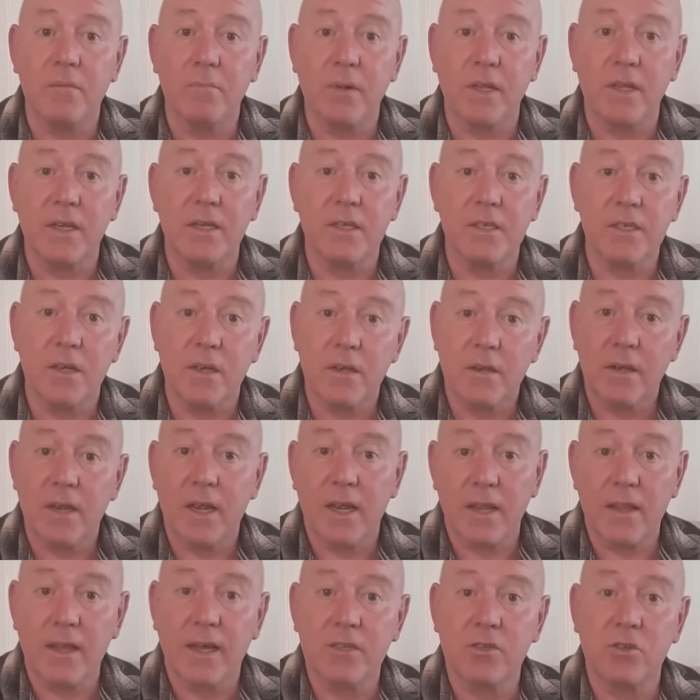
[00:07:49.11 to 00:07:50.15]
please
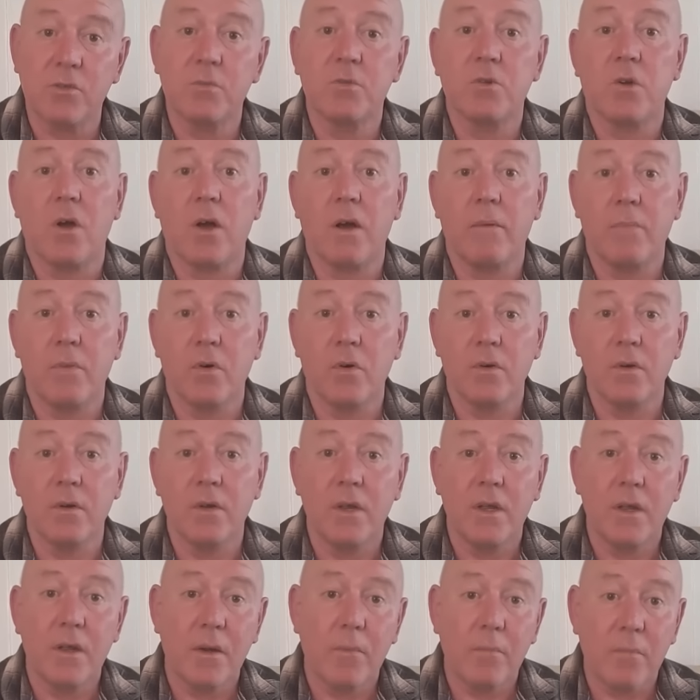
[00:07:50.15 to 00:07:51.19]
hit that subscribe button,
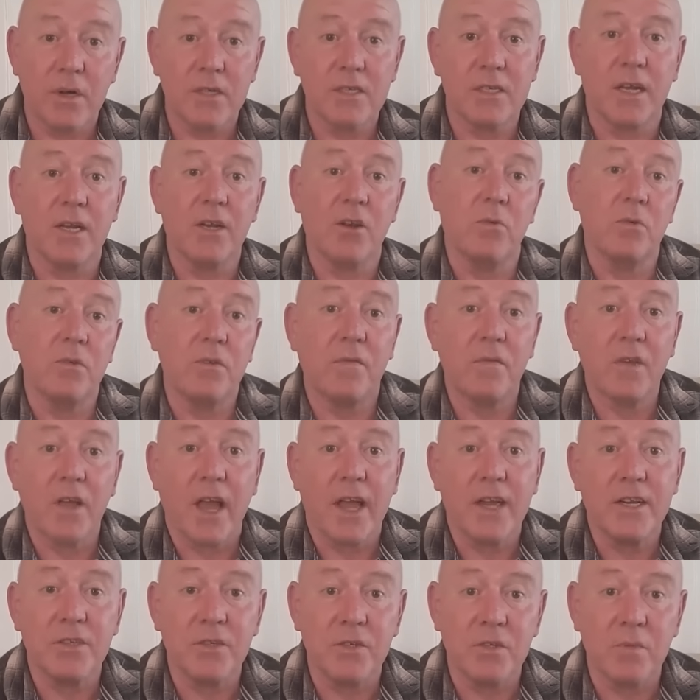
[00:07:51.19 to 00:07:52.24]
press that
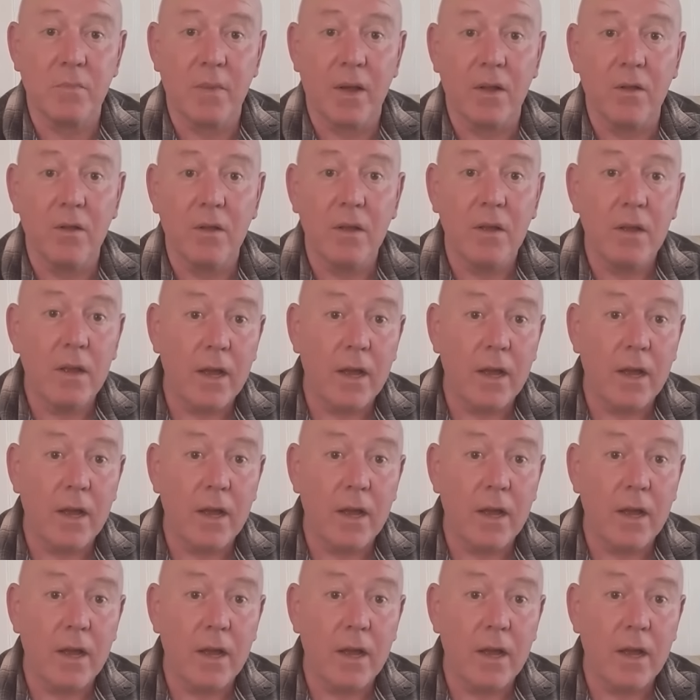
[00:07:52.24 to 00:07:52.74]
notifications bell,